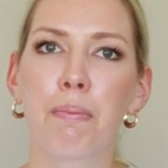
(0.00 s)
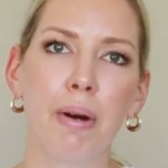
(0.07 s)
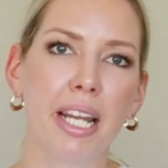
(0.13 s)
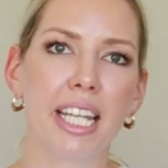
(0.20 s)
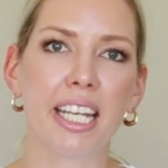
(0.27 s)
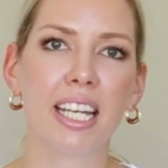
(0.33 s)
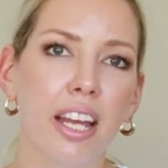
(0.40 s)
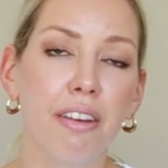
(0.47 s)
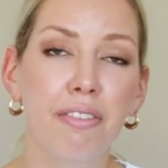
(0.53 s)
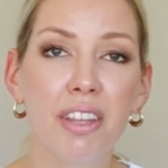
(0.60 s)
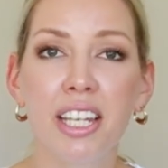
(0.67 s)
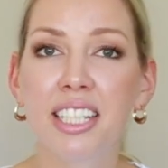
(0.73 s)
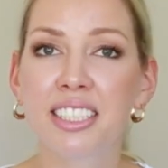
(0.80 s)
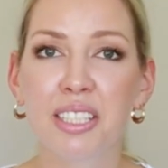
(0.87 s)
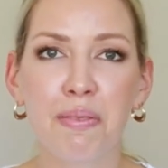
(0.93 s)
money. If
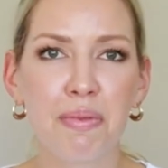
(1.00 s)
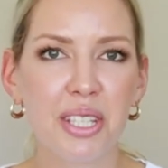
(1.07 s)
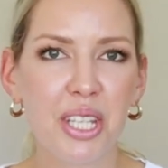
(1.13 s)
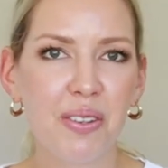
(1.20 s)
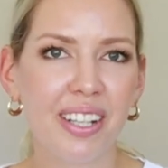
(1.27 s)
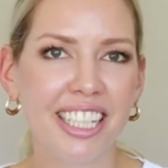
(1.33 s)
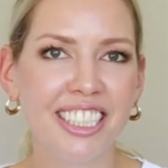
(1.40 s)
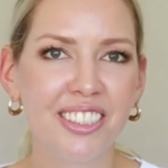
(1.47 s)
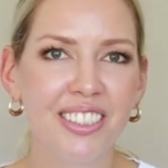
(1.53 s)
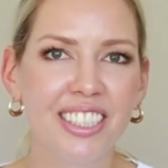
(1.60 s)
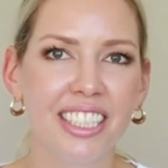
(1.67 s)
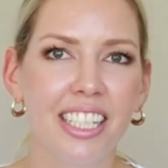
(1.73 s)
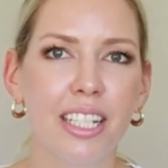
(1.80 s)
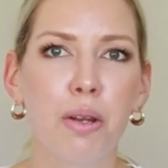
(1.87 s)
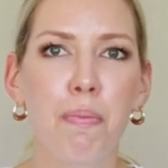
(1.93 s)
that is something you are
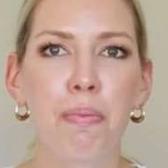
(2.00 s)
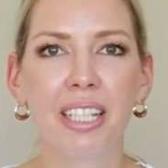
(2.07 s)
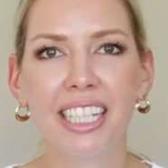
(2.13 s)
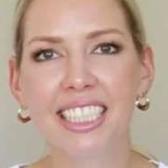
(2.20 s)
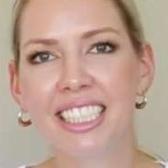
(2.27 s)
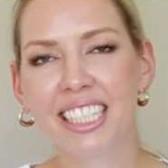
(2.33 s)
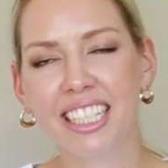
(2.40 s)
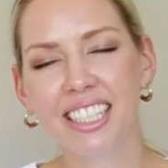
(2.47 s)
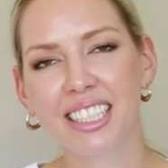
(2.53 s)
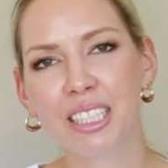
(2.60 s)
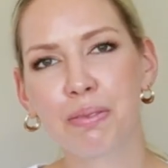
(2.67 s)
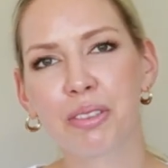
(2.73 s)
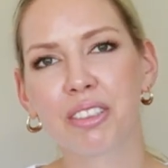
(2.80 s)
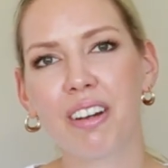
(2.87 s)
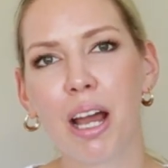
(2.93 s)
interested in, please click the
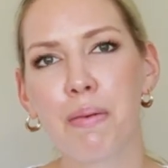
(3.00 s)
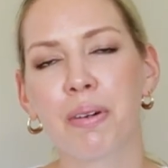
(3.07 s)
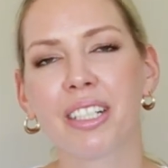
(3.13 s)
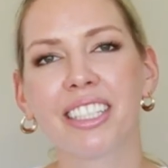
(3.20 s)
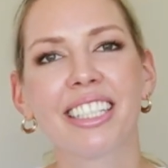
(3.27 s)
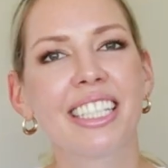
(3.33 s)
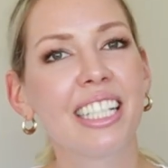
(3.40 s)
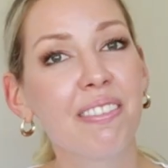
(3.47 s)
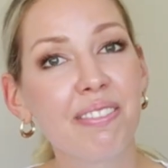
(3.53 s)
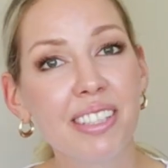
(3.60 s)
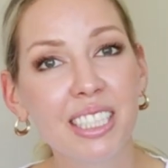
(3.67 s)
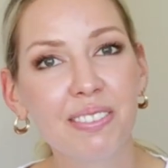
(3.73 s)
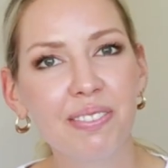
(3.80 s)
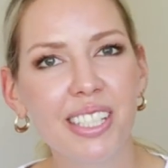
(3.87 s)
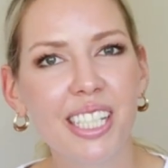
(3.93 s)
subscribe button, give
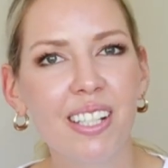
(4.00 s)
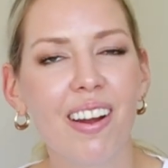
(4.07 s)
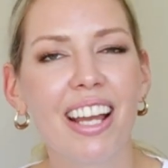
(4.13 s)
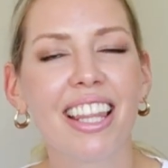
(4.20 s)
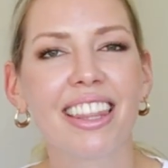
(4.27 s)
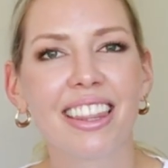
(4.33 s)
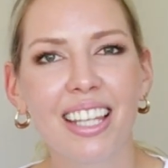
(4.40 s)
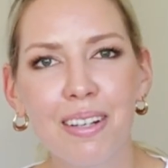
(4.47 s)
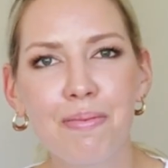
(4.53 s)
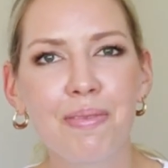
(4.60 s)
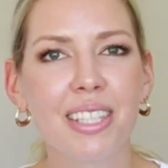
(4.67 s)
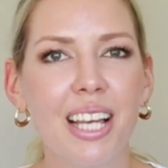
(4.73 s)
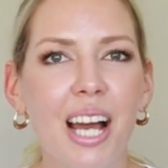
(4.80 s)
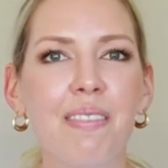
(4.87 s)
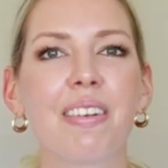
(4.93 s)
this video a
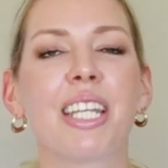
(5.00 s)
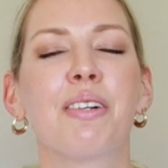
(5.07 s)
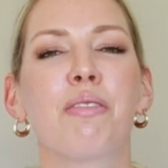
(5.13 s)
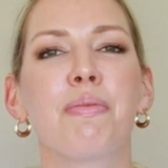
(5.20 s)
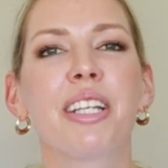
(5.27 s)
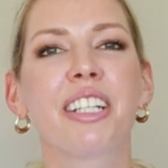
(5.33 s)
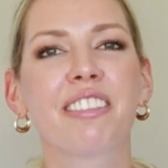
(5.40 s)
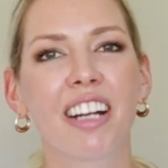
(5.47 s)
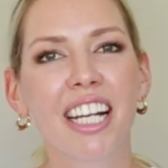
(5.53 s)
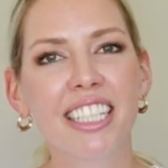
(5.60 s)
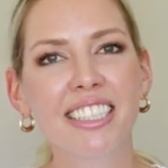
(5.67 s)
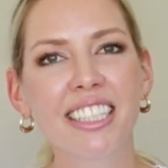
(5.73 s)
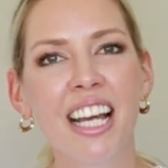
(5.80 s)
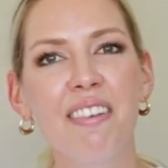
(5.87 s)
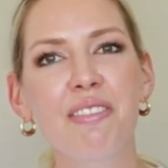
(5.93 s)
thumbs up, and it would be
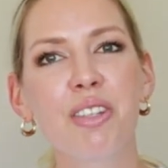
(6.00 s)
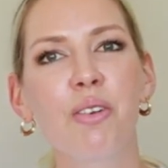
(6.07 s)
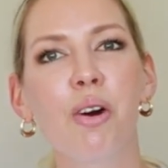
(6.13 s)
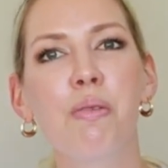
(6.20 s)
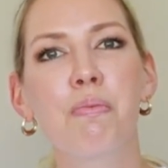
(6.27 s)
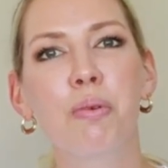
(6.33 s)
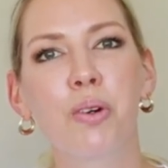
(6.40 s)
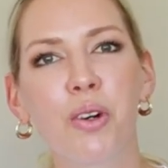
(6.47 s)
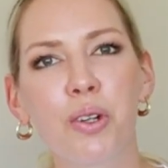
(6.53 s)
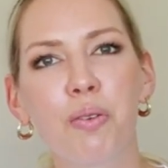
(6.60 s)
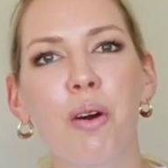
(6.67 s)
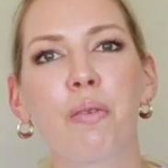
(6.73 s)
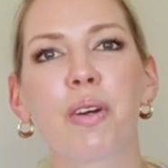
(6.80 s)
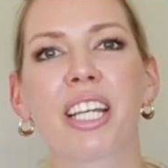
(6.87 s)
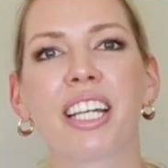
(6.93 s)
great to have you on board
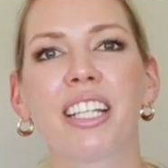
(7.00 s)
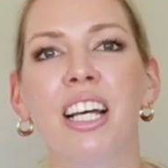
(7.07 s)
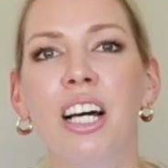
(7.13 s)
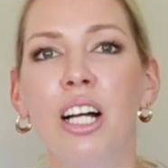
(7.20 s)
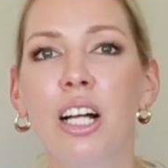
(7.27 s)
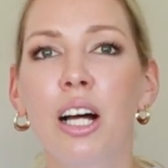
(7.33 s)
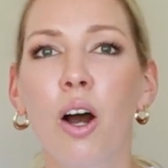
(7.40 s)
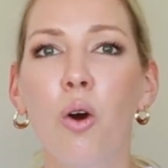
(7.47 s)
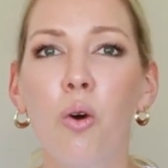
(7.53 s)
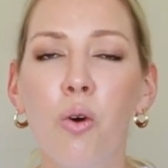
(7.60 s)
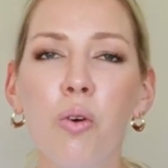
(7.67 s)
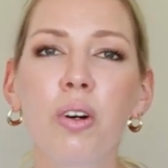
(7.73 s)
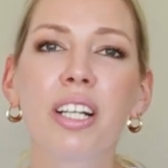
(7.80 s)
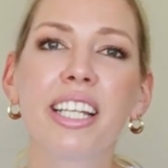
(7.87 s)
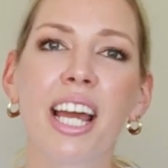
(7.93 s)
where we can
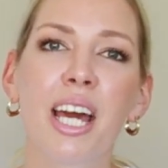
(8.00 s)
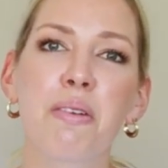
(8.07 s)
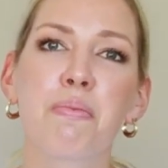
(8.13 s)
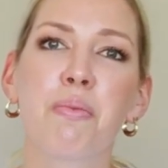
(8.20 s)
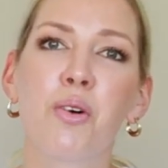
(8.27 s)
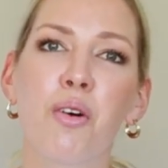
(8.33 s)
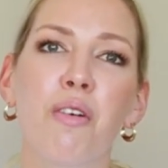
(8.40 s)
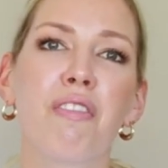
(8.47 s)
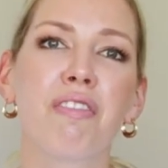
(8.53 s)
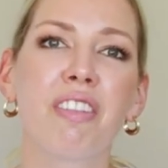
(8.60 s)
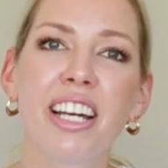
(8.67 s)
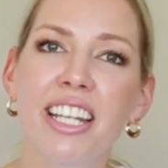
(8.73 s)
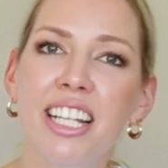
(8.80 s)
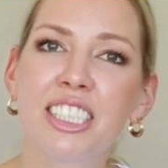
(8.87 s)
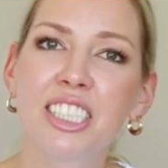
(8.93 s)
all get more
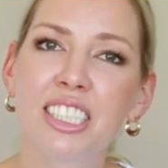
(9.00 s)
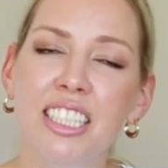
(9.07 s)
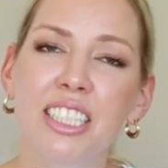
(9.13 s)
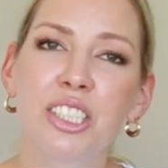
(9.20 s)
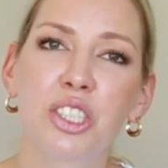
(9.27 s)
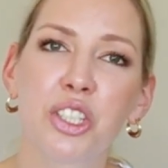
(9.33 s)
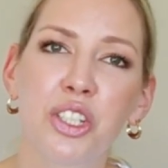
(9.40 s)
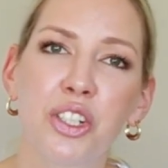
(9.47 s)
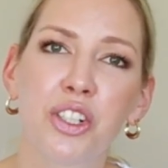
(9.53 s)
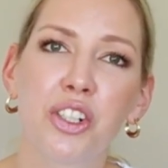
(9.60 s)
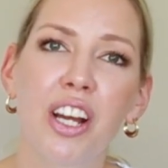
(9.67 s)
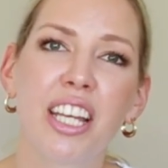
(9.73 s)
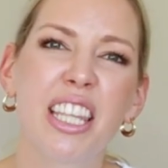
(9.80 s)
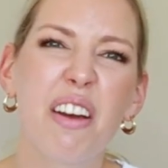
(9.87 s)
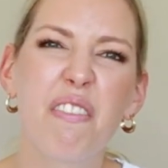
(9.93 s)
financially secure
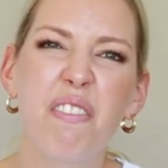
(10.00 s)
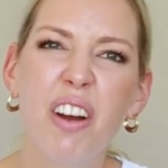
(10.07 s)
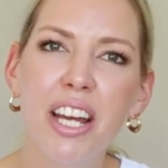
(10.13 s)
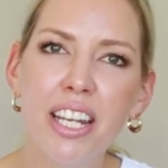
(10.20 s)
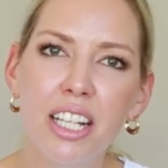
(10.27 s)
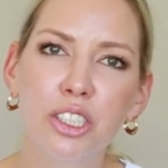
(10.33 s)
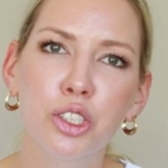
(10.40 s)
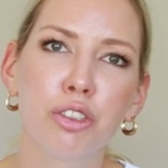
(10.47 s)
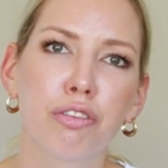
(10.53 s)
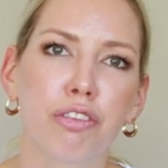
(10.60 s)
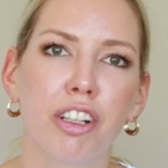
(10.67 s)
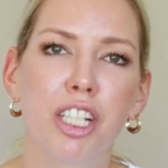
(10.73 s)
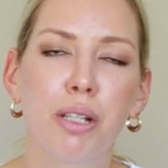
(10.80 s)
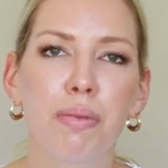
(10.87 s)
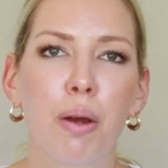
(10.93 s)
and that financial
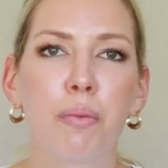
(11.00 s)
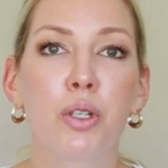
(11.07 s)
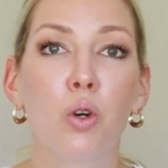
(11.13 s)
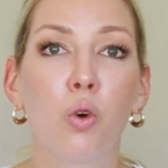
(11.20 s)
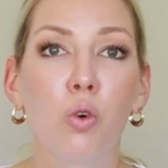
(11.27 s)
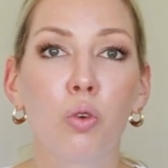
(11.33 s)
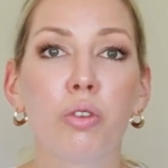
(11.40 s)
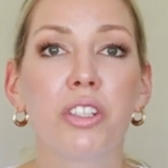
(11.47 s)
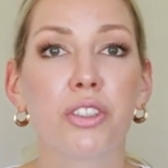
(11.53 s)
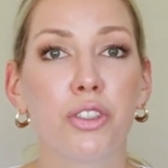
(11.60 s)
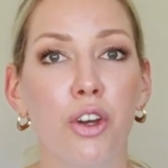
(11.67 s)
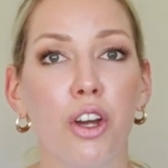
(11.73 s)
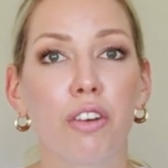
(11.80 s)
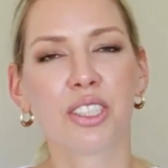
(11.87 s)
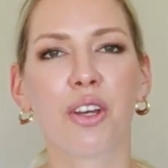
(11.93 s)
freedom that we all
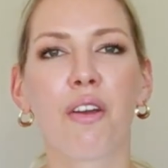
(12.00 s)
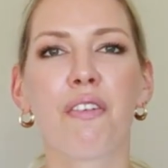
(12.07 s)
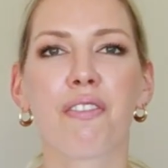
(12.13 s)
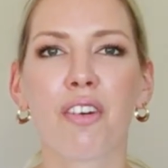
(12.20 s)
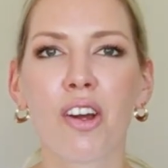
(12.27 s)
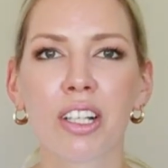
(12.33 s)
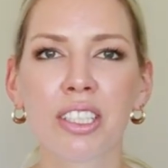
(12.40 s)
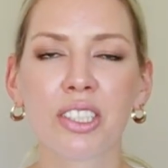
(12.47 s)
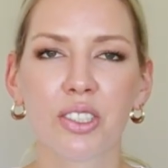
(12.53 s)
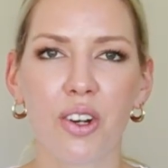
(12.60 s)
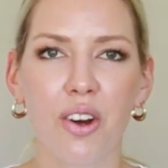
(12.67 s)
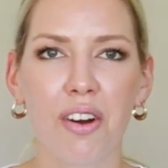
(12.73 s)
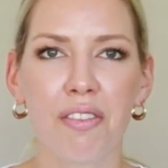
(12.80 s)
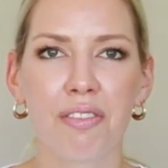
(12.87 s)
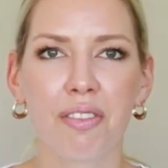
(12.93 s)
deserve. So first
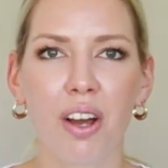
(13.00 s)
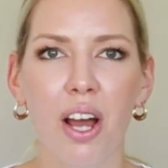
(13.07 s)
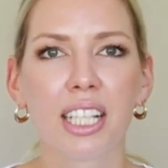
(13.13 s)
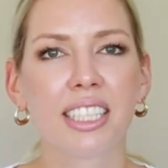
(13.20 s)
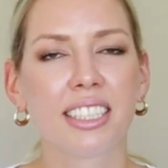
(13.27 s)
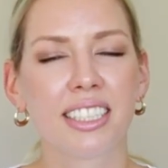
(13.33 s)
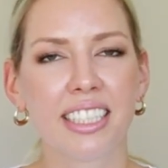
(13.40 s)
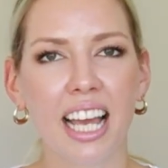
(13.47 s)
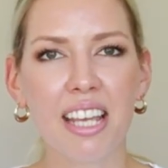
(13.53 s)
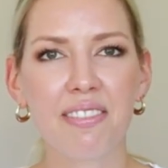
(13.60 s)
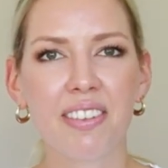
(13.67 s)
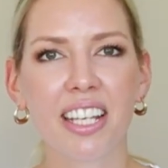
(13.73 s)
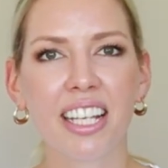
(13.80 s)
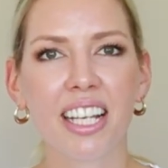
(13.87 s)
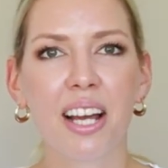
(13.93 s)
off,
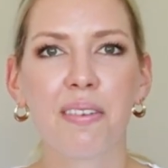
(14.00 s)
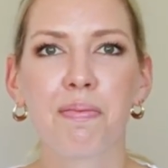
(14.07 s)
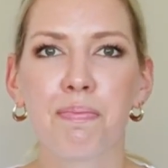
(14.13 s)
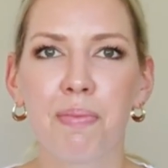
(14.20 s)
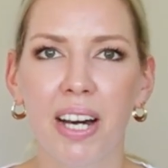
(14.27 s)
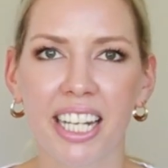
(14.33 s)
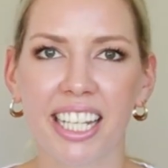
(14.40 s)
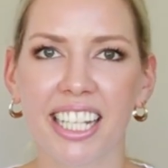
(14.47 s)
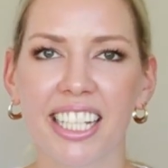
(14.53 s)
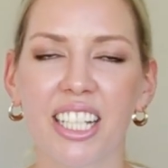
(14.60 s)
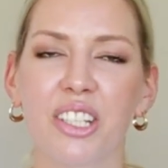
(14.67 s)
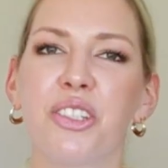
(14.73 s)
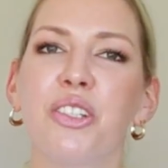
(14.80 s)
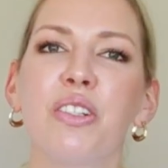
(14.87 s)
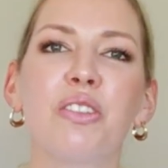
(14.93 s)
saving money.
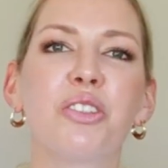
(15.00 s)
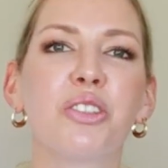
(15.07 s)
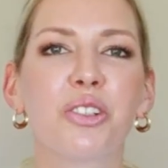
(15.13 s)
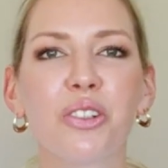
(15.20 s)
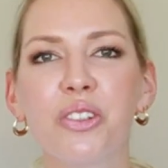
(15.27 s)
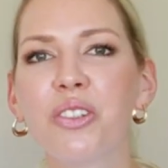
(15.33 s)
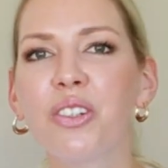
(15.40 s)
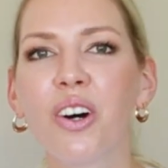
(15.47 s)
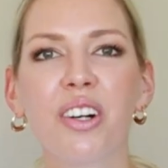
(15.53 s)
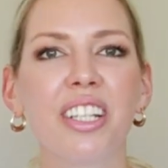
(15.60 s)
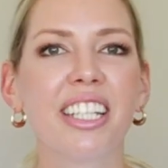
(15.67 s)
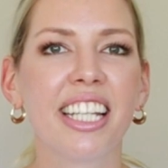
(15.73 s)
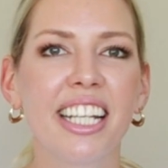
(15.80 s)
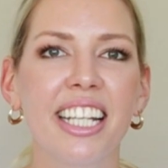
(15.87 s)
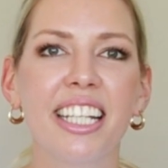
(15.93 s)
You do not
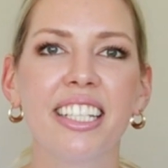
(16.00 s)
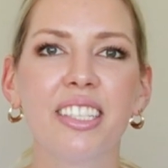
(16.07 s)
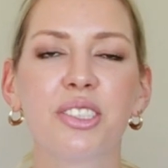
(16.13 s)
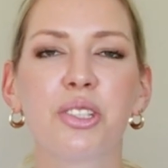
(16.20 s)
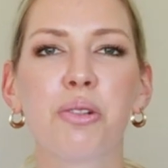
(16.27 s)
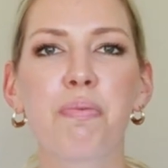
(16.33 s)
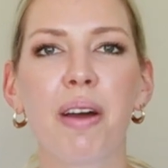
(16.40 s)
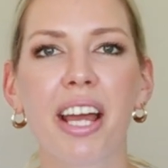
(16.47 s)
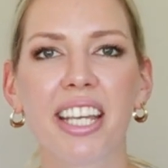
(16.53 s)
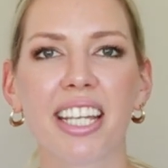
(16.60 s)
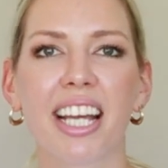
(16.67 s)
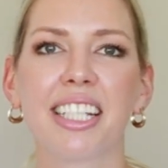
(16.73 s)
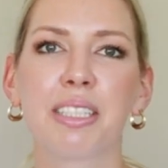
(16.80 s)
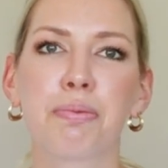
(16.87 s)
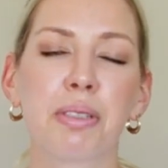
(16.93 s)
need to make
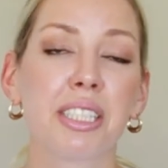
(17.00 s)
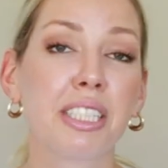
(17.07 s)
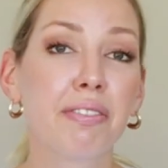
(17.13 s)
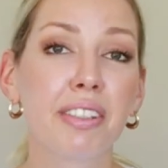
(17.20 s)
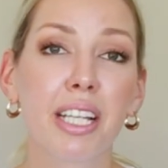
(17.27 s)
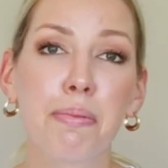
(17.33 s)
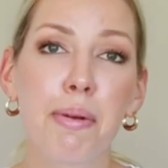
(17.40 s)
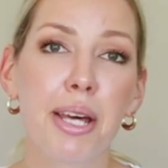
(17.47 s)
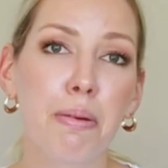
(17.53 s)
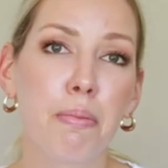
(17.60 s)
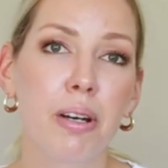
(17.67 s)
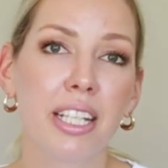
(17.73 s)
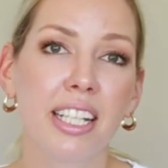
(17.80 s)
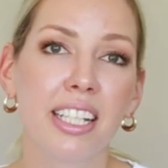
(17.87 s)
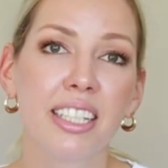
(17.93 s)
a specific amount of
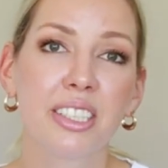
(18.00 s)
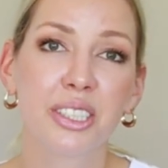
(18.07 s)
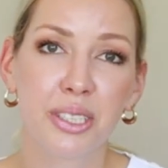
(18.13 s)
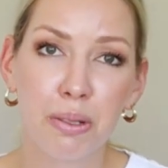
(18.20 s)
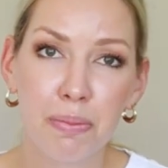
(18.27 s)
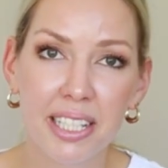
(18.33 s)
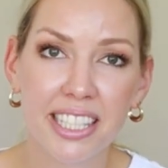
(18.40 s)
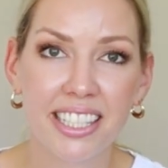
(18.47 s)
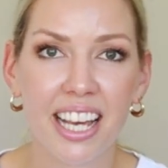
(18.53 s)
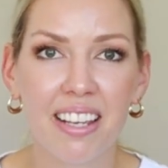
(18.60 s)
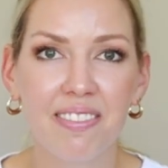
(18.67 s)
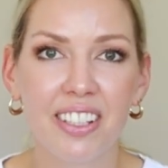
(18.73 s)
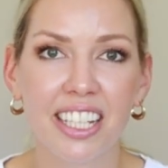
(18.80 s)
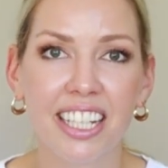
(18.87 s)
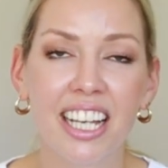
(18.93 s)
money to be
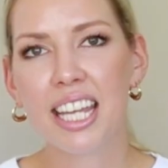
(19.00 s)
saving.